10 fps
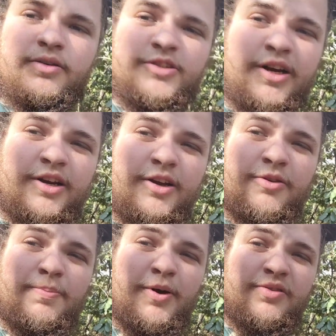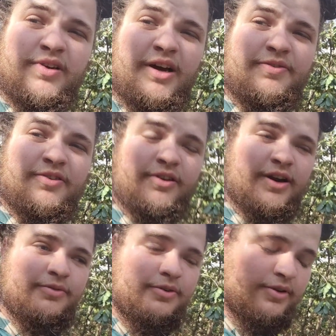try to go to the post office,
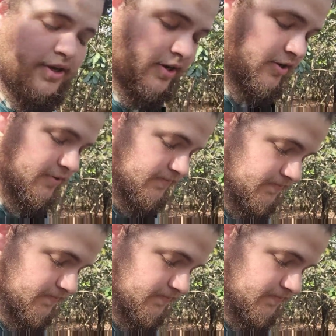grab new gear,